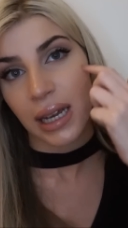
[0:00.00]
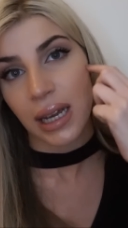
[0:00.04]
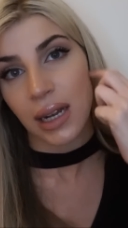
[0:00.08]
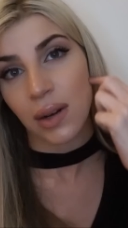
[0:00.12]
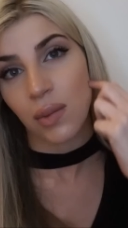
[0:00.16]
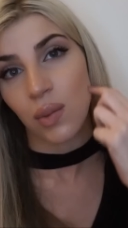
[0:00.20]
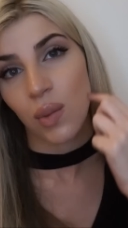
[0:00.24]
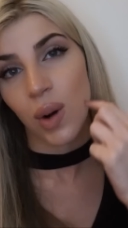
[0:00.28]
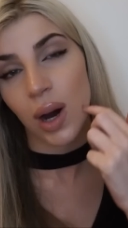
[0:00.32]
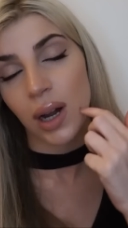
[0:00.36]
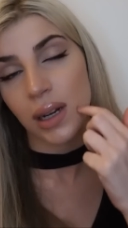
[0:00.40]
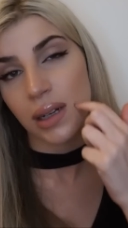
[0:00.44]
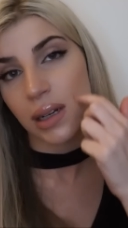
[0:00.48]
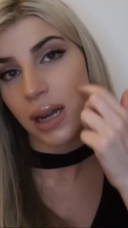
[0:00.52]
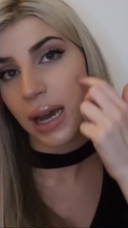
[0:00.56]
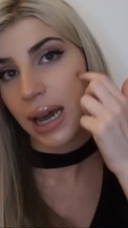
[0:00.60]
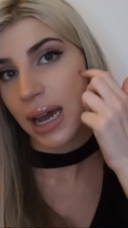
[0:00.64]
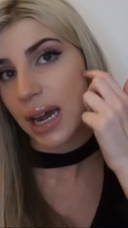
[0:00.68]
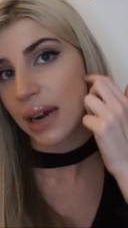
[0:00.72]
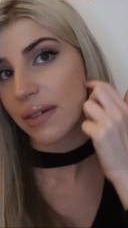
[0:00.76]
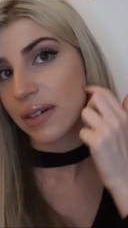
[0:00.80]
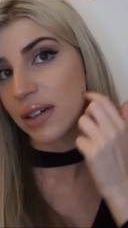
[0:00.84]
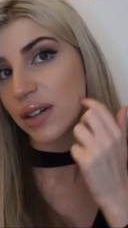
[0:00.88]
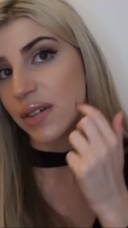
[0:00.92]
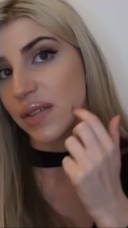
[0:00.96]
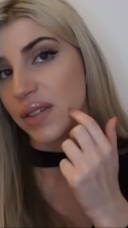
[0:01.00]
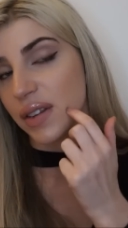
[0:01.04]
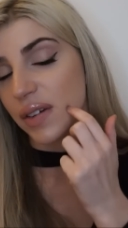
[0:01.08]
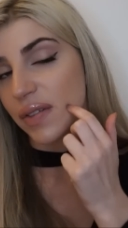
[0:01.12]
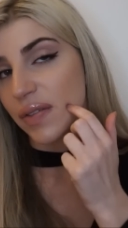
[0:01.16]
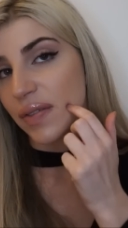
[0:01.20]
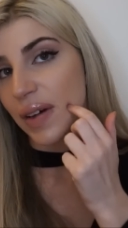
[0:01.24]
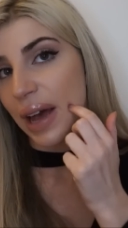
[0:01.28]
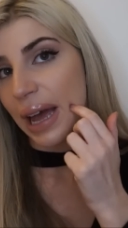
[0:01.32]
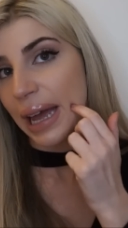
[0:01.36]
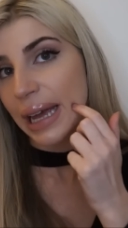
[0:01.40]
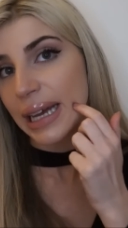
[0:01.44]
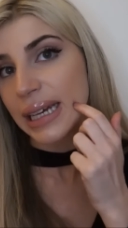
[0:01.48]
in one area of the
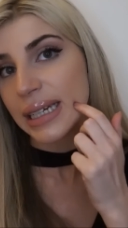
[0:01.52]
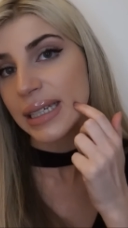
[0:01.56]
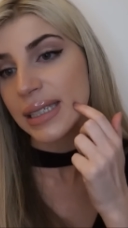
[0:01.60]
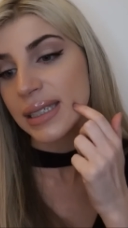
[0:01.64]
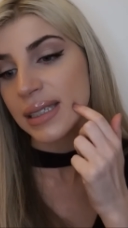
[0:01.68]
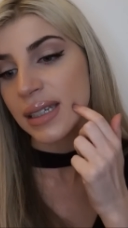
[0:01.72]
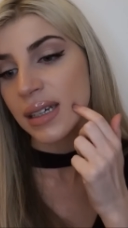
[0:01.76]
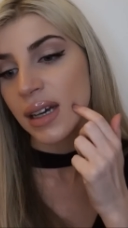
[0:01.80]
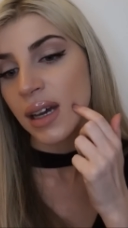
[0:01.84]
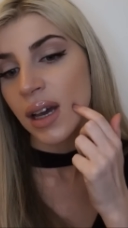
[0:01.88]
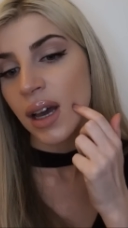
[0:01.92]
face.